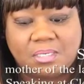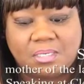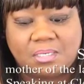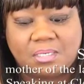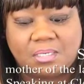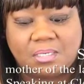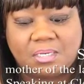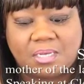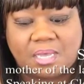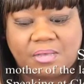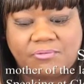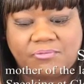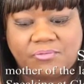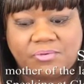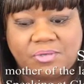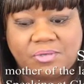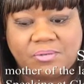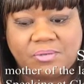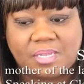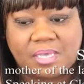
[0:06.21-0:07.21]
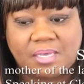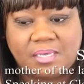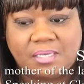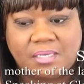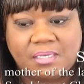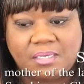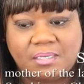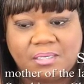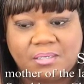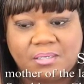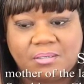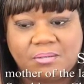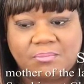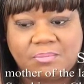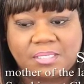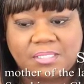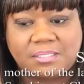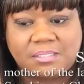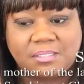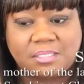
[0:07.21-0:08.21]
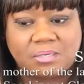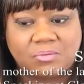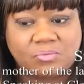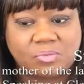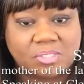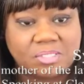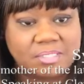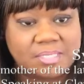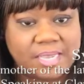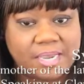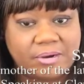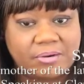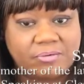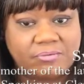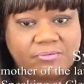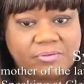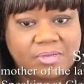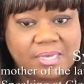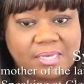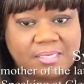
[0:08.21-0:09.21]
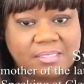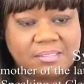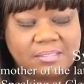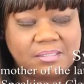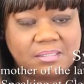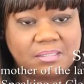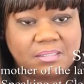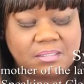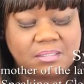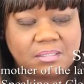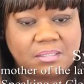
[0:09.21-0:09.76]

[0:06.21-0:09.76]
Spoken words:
I feel like my son was sacrificed